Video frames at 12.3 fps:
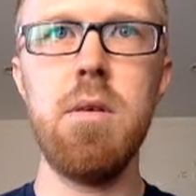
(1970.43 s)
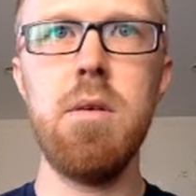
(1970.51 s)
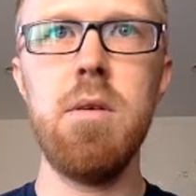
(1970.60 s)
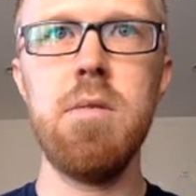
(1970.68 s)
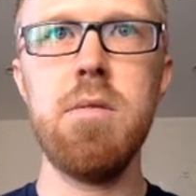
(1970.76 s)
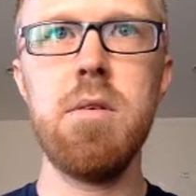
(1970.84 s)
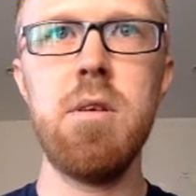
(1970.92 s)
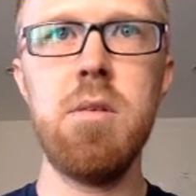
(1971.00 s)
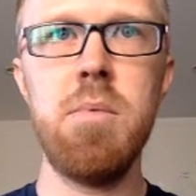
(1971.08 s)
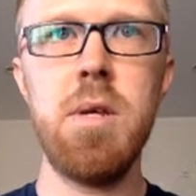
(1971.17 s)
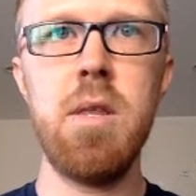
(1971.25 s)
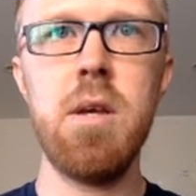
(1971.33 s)
It's going to
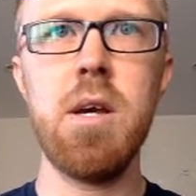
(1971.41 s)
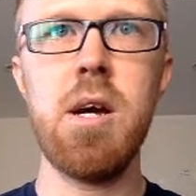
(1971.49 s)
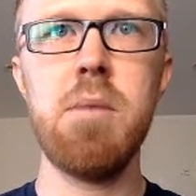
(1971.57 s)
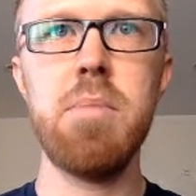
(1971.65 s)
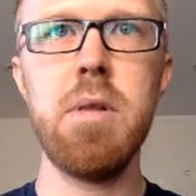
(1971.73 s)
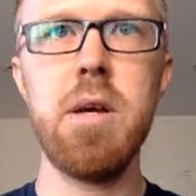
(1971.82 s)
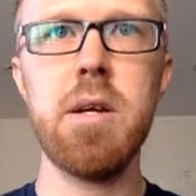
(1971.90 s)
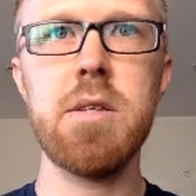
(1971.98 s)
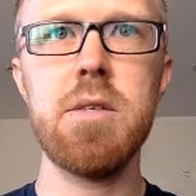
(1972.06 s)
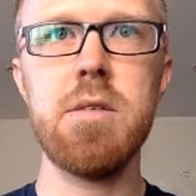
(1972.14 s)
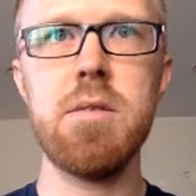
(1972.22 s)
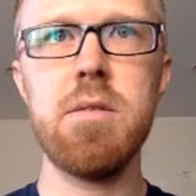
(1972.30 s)
be the
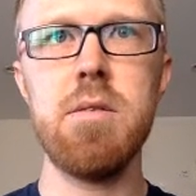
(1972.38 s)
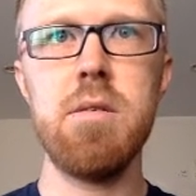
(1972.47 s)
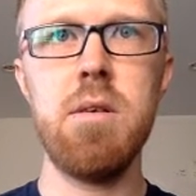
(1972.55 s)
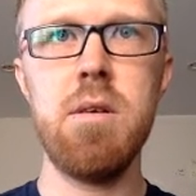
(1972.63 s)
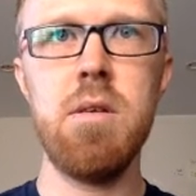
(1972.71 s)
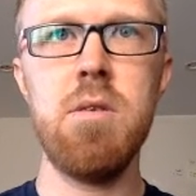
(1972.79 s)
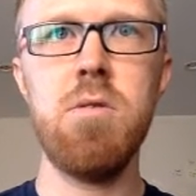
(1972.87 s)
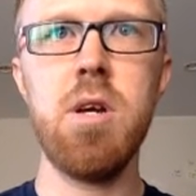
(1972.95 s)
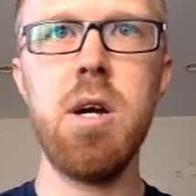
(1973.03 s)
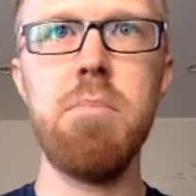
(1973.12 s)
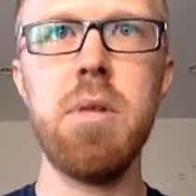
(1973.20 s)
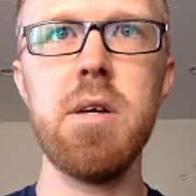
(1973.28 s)
complex, a new
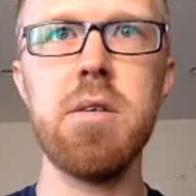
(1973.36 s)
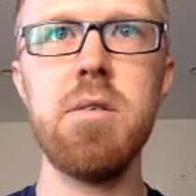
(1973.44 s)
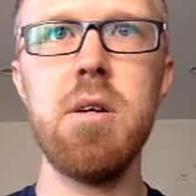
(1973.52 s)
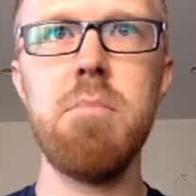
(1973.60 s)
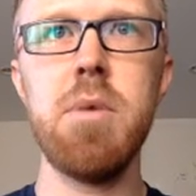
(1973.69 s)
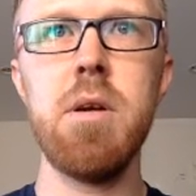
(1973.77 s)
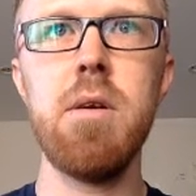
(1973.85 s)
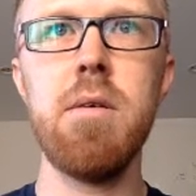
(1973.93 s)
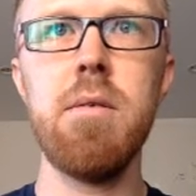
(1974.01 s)
complex number